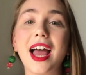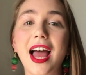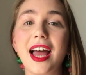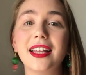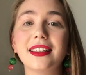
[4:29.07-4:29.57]

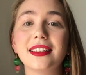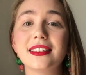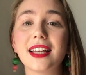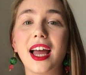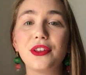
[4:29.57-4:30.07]

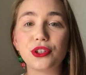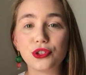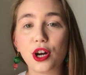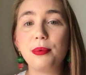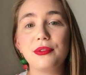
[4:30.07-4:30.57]
And at the
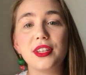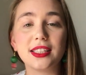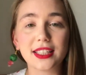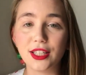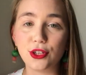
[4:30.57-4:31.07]
top of
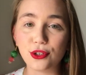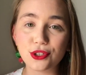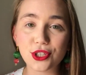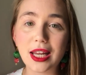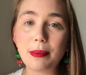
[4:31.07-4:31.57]
this kind of U
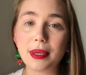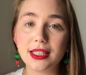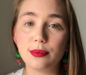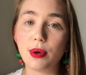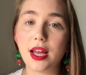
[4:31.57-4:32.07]
shape
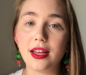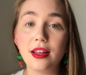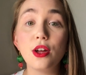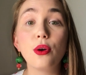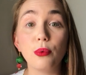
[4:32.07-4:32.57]
is where
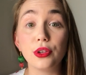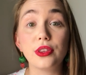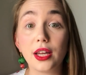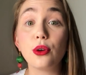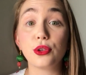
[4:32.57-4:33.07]
what
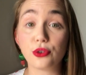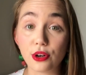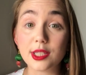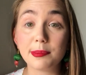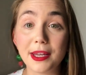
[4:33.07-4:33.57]
they call the
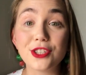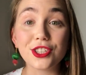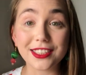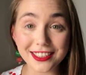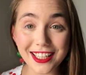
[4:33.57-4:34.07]

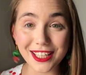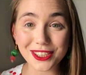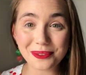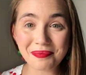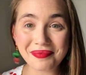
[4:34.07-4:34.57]
crossbenchers
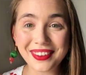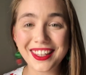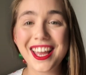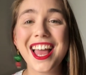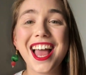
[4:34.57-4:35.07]
sit.
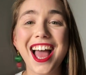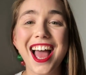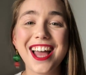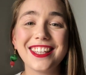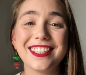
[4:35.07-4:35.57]

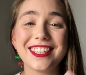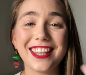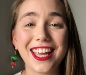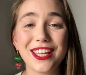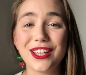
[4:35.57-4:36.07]
And
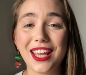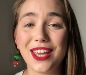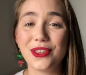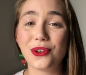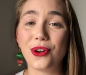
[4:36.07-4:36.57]
they can
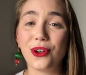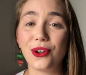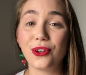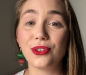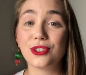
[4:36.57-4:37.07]
either
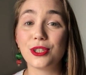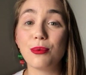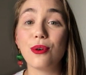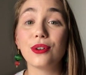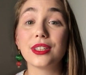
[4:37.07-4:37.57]
go
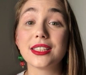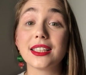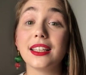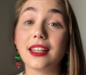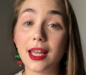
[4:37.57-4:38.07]
towards
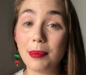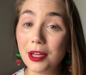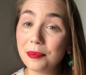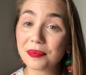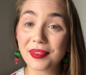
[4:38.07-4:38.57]
Labor